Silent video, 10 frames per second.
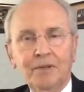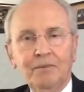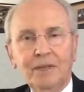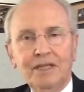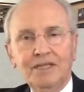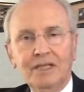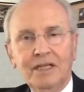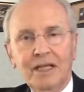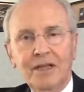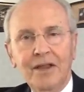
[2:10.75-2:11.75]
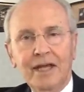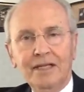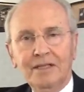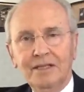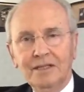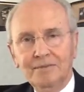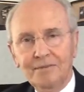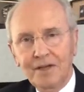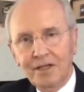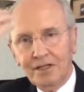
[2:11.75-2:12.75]
been placed in that
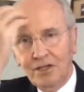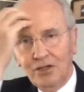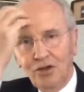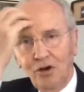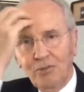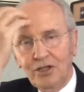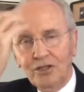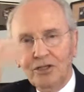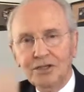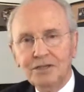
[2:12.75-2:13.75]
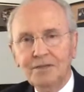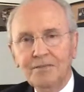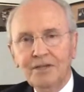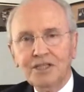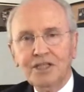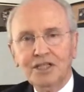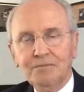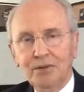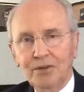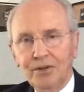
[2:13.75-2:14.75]
little dome of yours
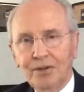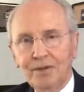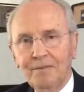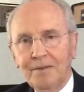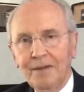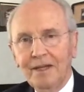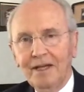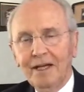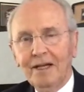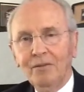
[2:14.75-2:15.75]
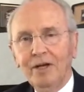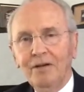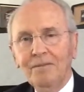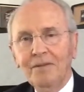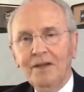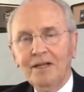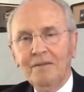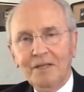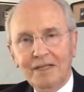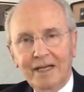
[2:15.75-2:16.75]
since birth? Well,
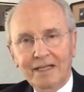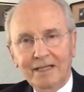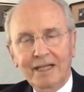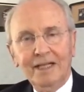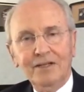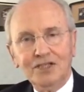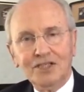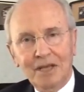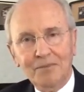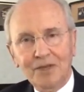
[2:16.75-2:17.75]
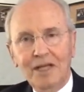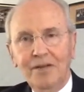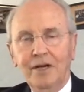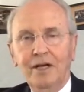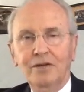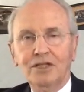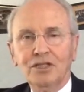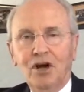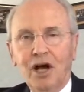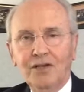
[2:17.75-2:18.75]
let me tell you, there's something in there
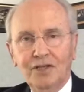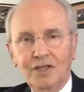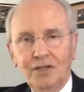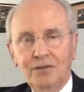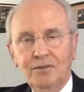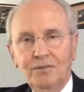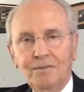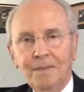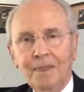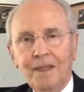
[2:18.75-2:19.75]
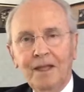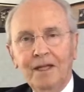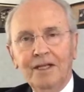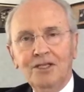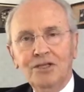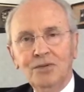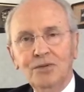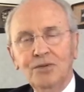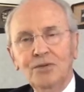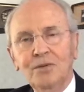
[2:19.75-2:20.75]
that's causing you
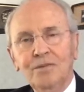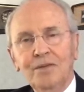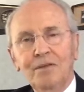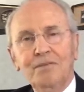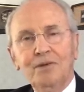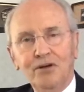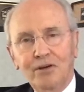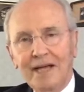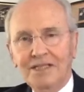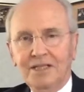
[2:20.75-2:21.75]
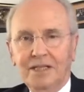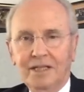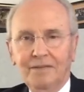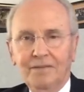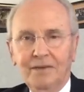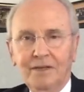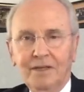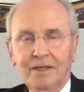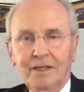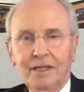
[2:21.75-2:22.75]
to procrastinate,
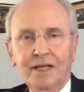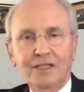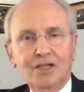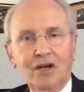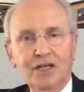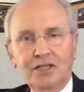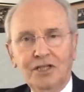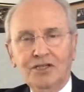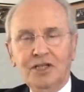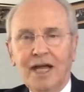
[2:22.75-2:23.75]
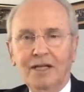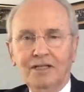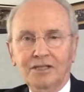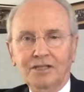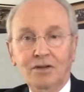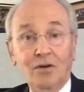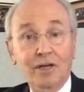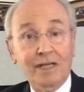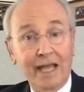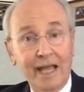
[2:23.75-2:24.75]
and it's causing you challenges,
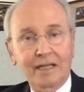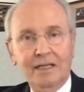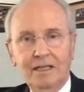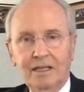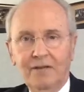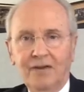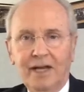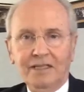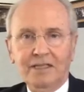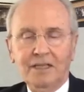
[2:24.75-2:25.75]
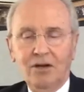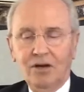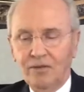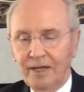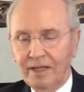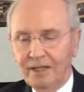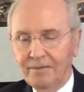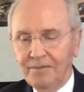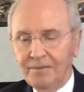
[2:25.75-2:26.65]
or it can if it hasn't already.